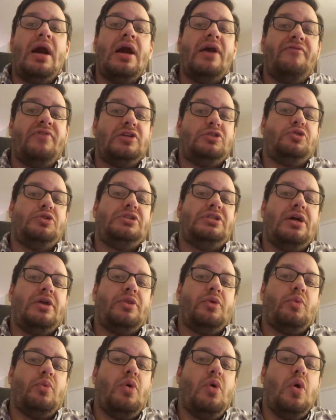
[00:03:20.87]
Eventually down
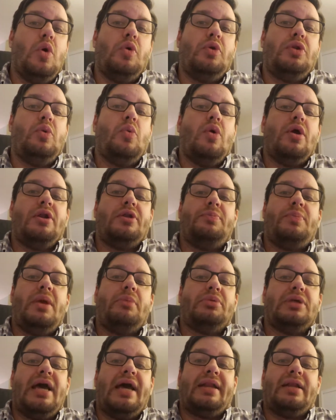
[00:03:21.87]
the road, you wanted to be
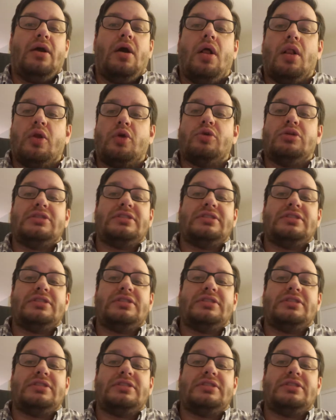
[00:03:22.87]
able to add color